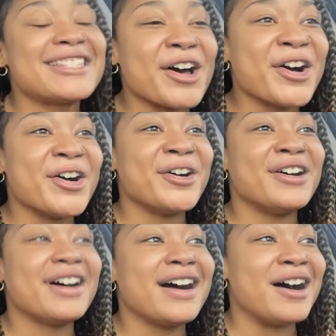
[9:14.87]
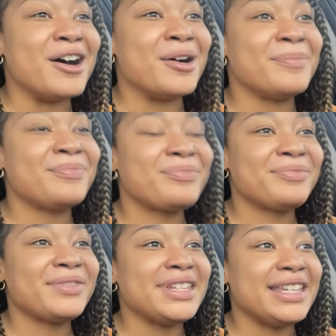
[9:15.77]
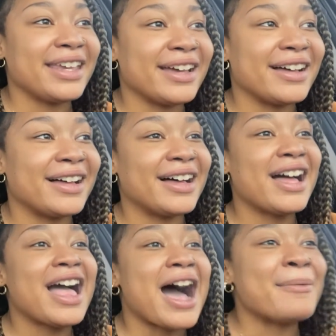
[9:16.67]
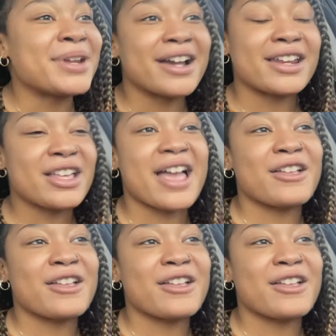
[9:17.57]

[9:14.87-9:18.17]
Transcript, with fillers: So, um, yeah, I'm not gonna,